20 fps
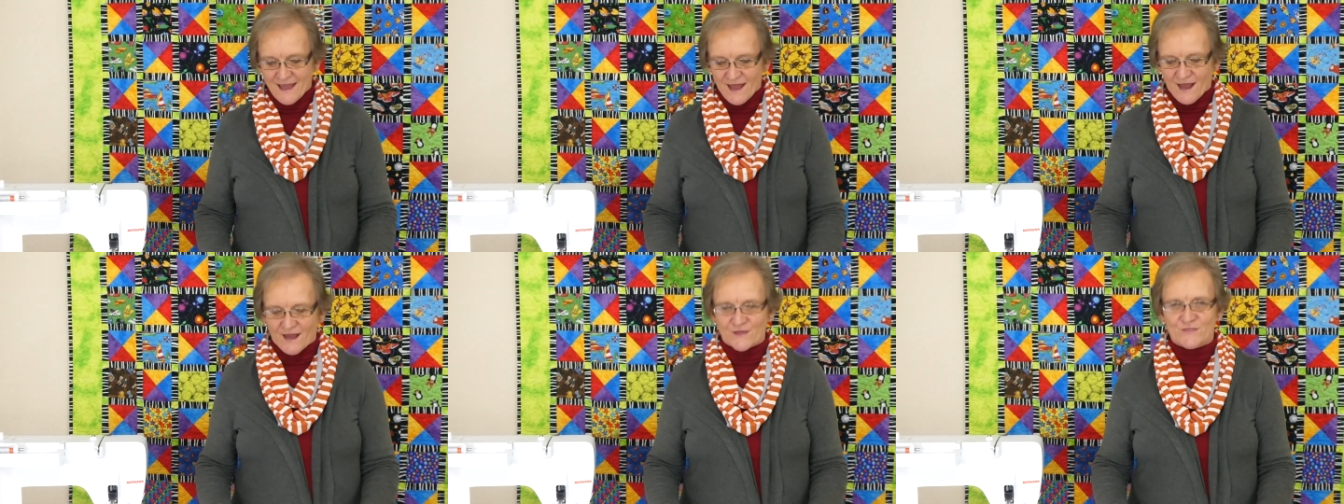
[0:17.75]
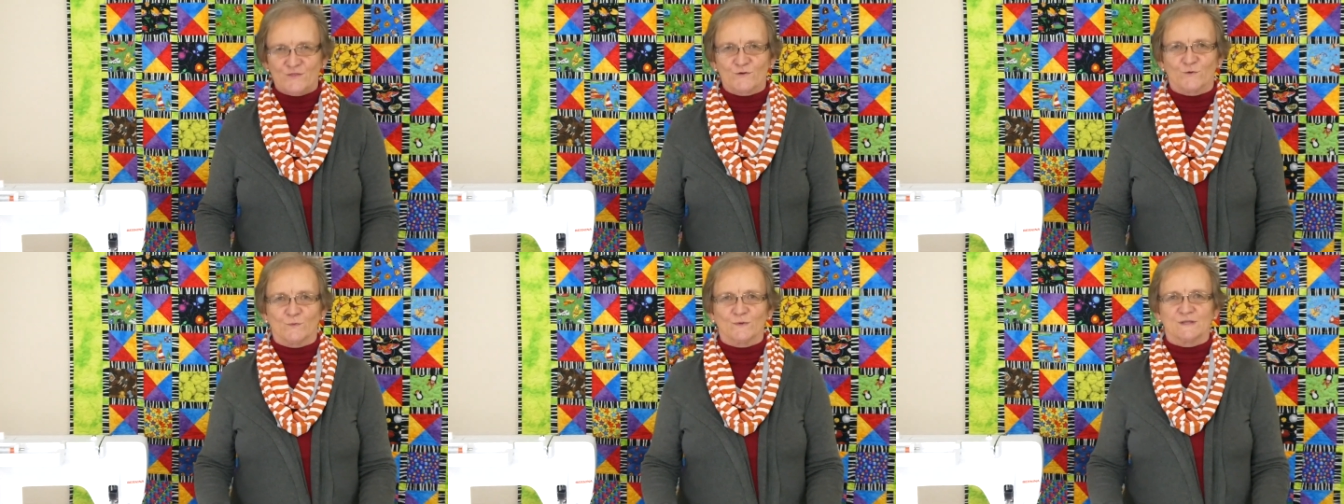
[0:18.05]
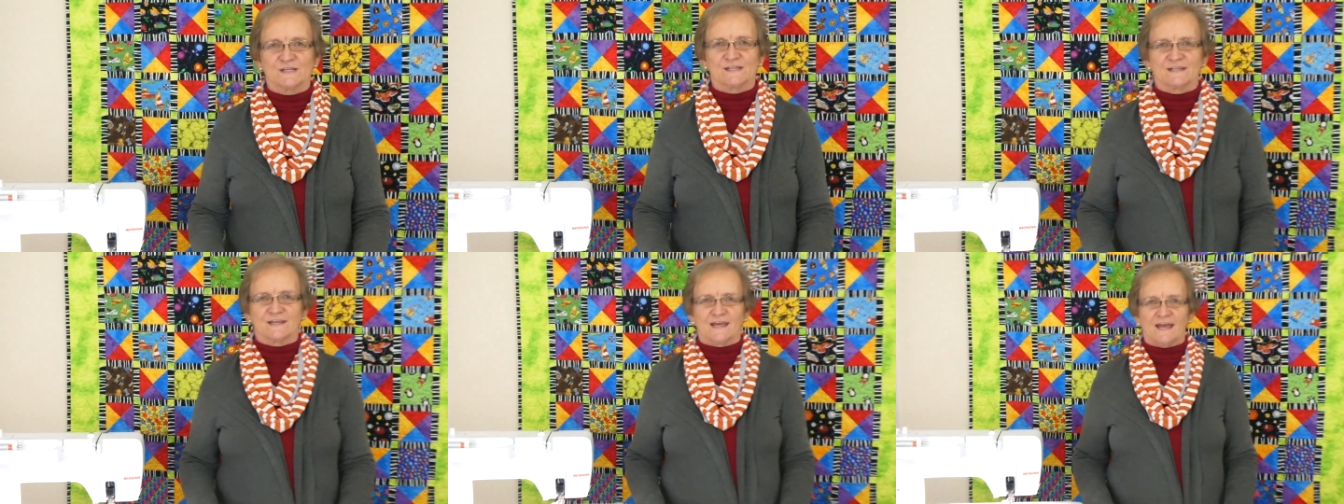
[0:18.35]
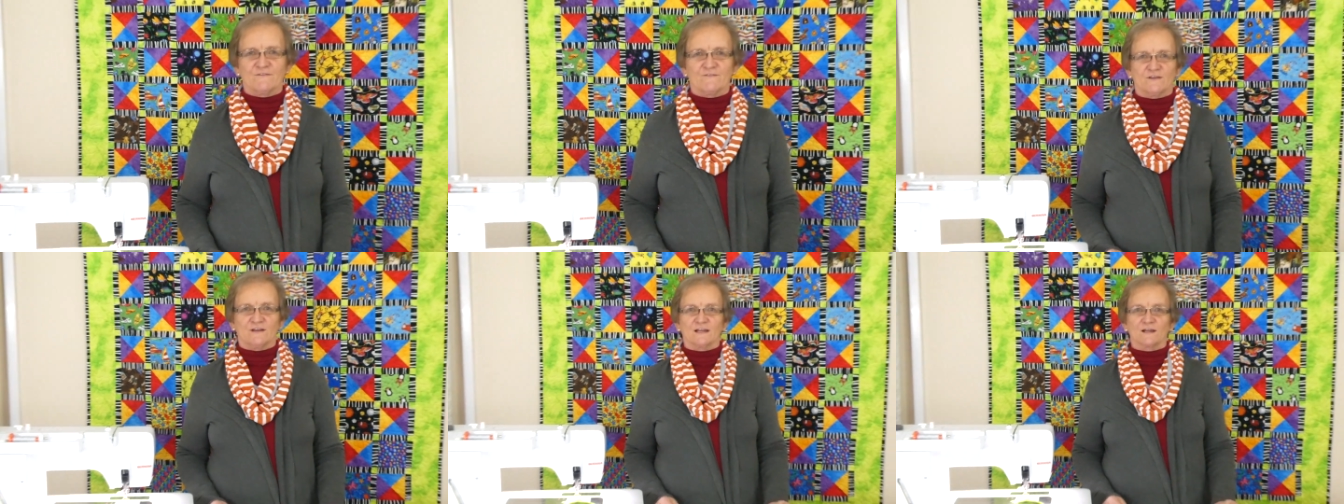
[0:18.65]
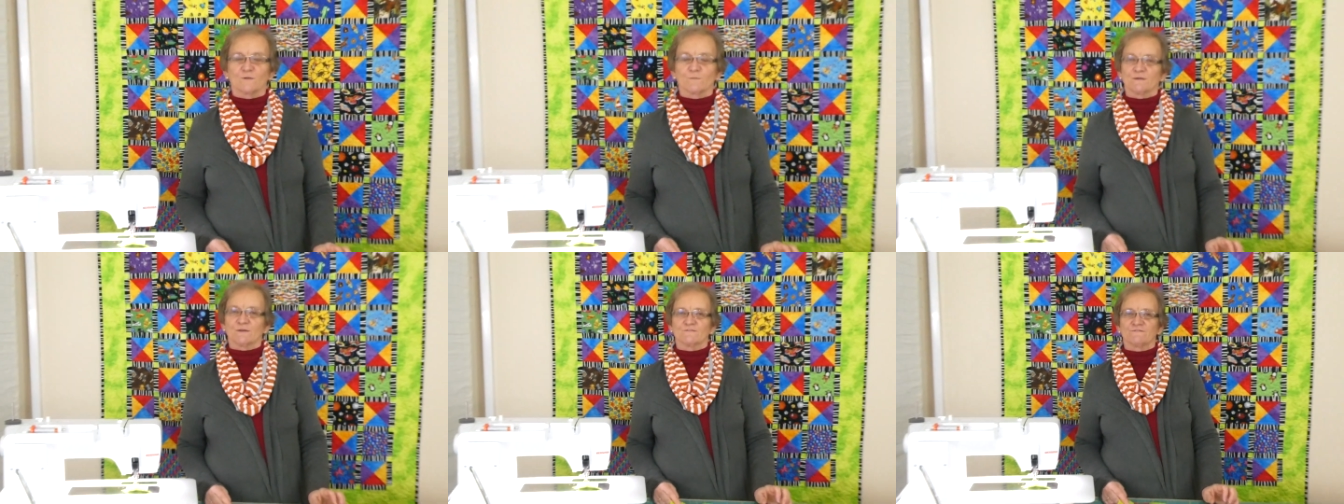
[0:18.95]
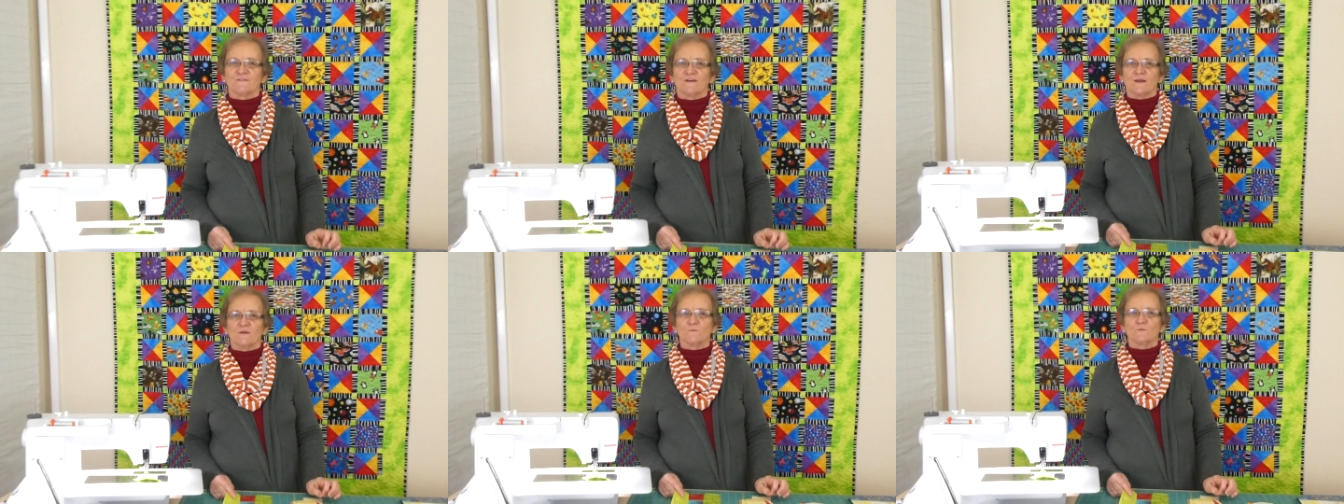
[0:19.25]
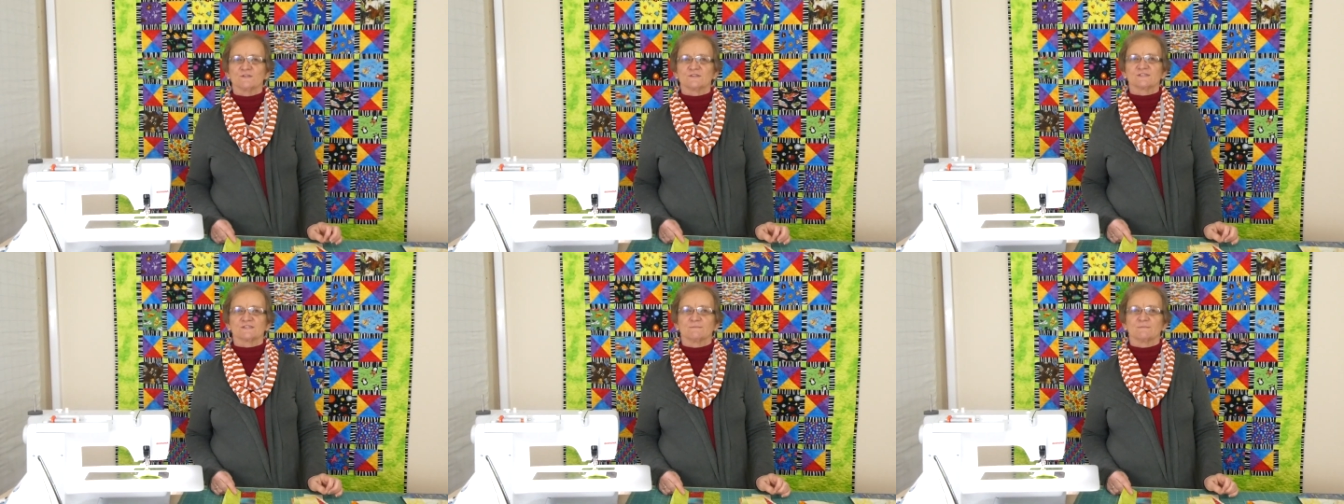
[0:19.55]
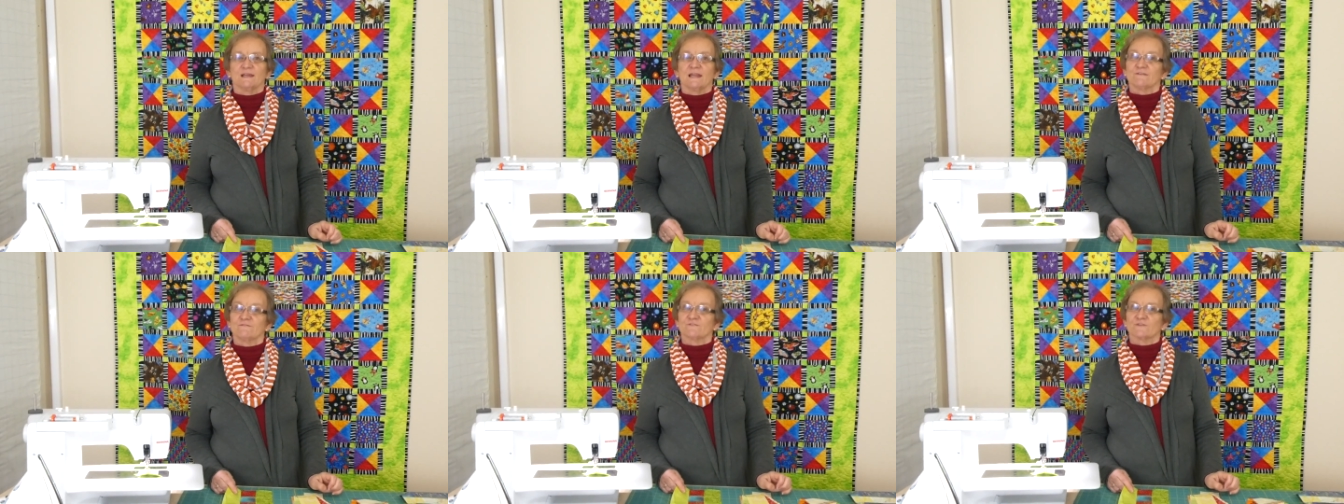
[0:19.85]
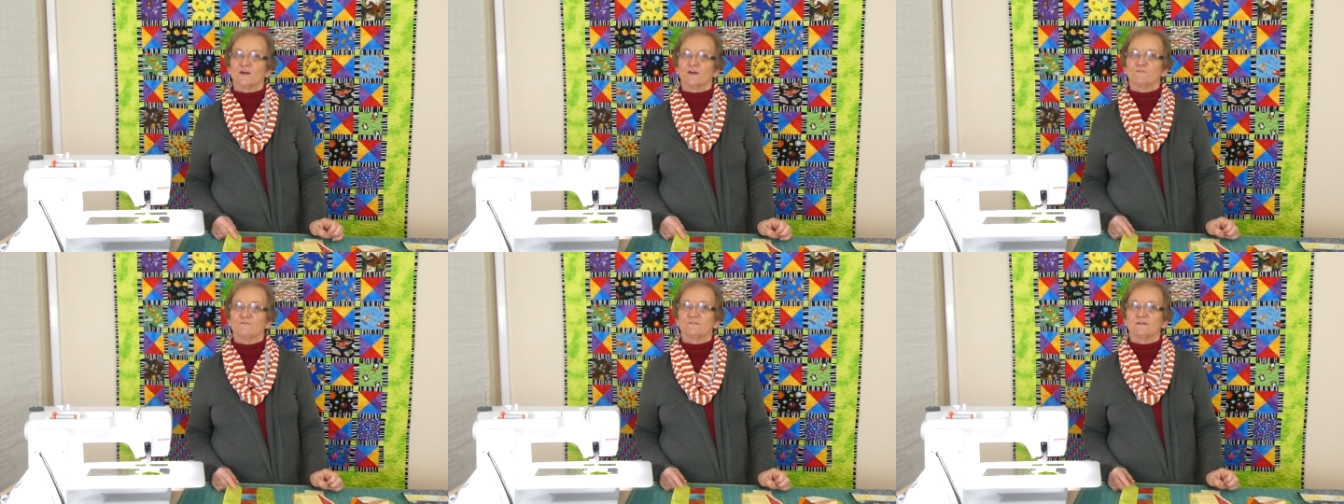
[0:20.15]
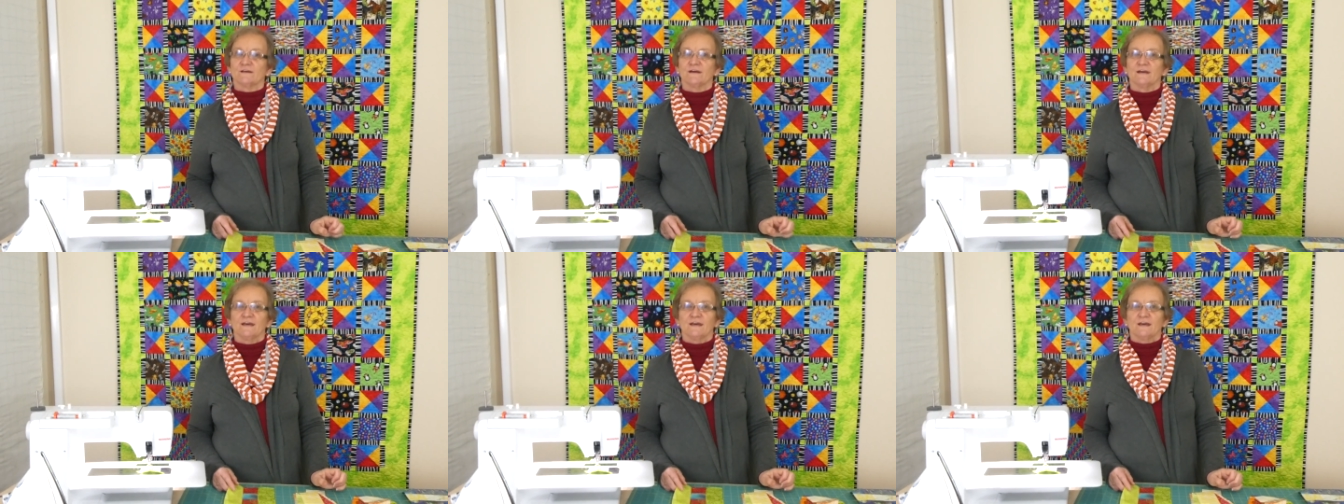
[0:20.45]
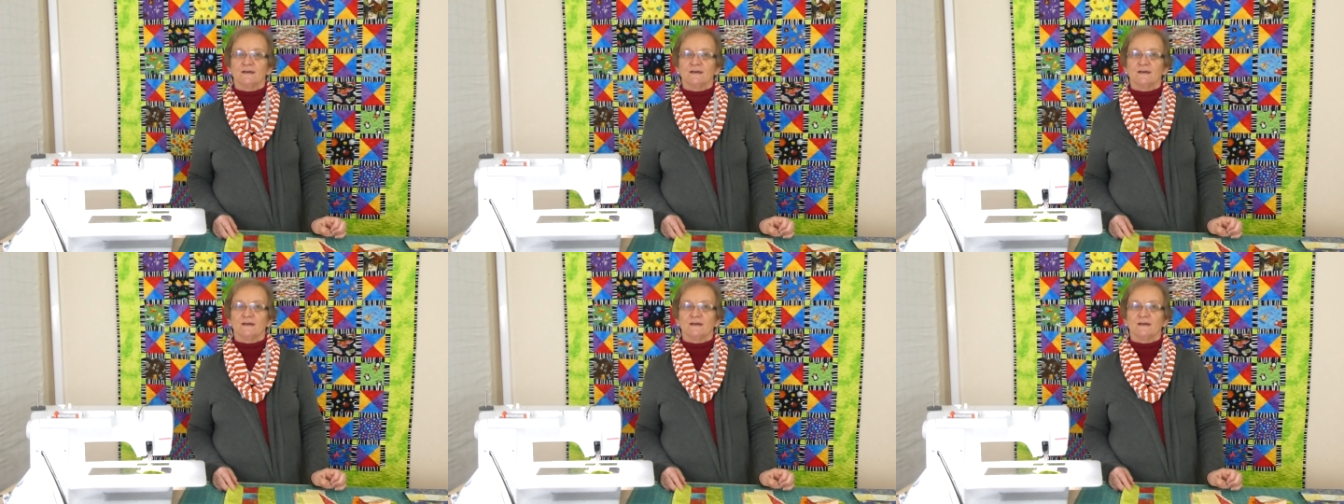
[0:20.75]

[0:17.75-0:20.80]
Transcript: I thought we'd have a little bit of fun with some leftover